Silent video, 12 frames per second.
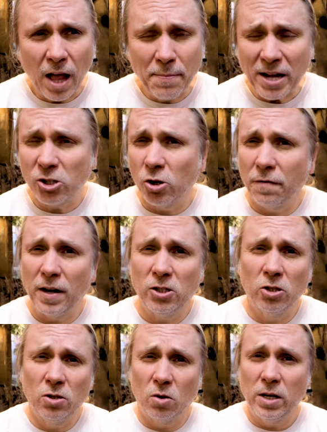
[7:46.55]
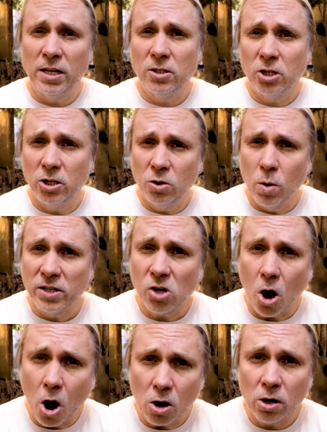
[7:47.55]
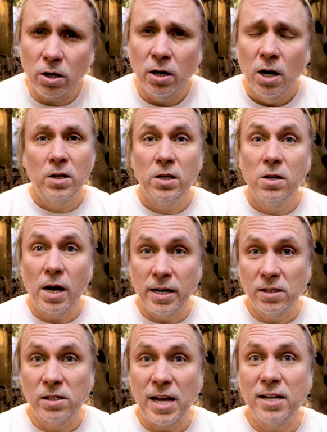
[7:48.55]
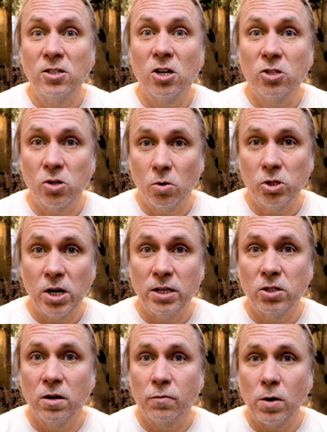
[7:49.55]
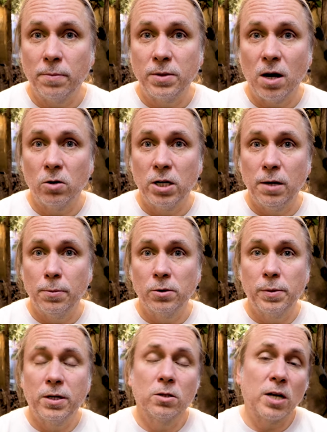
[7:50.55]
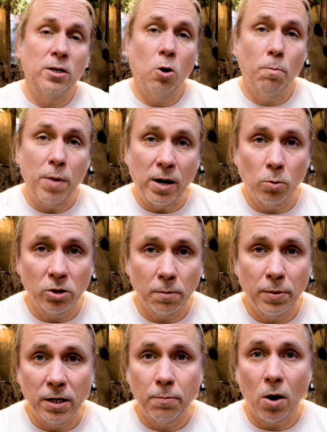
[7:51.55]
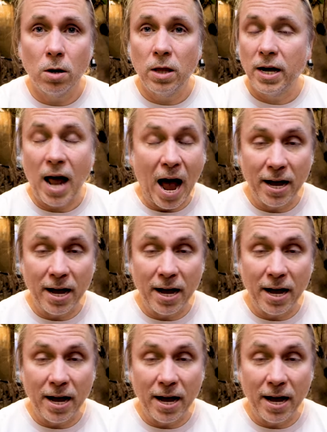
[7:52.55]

I'm not sure if I should donate it to USARC, the United States Association of Reptile Keepers, because I know Ben was a big part of that.